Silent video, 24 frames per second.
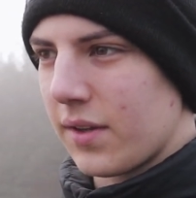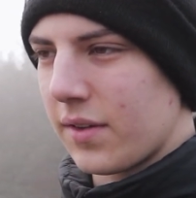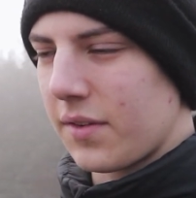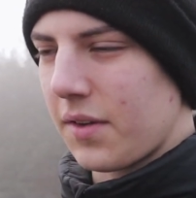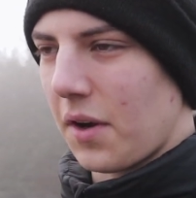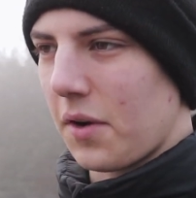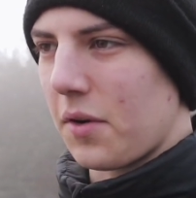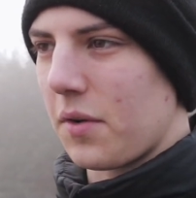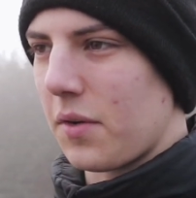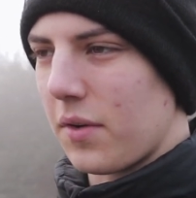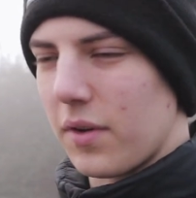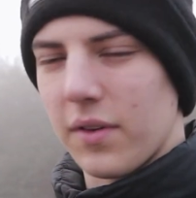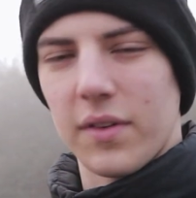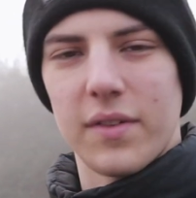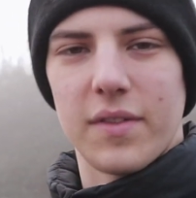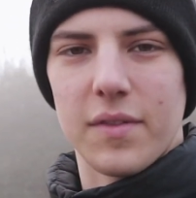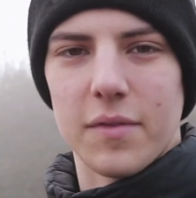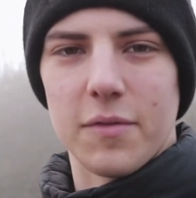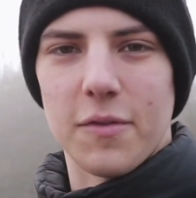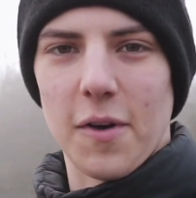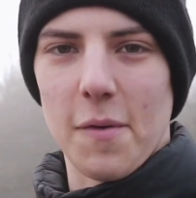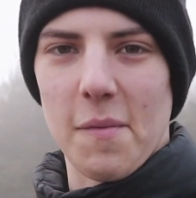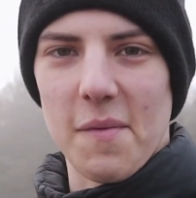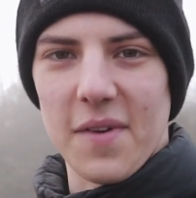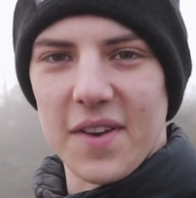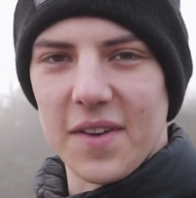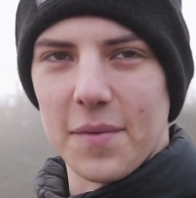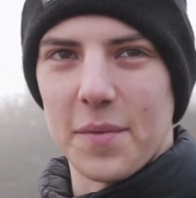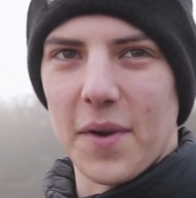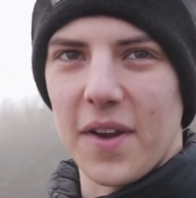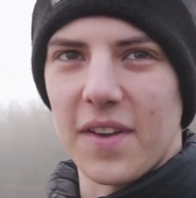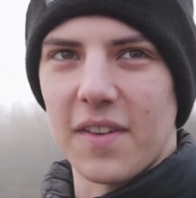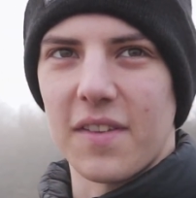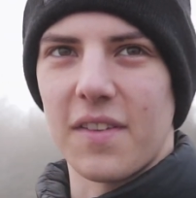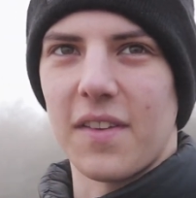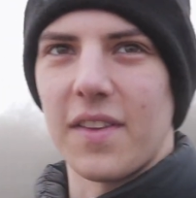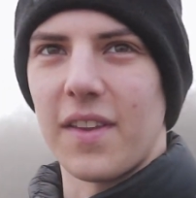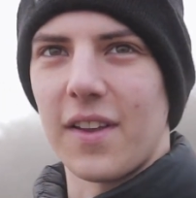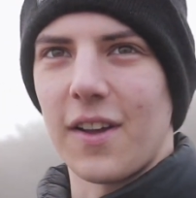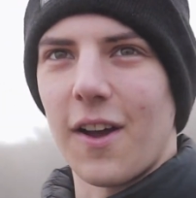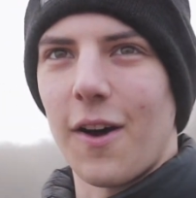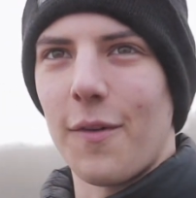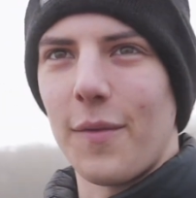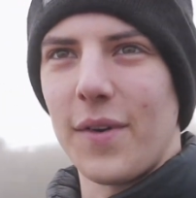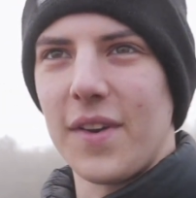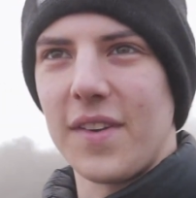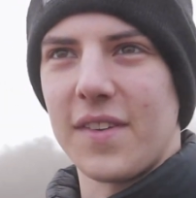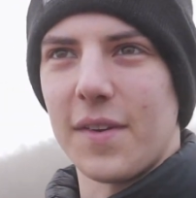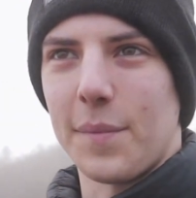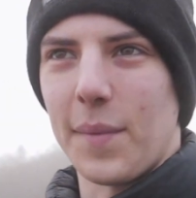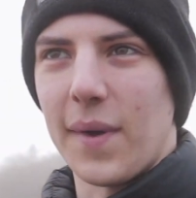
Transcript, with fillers: don't rip me to pieces in the comments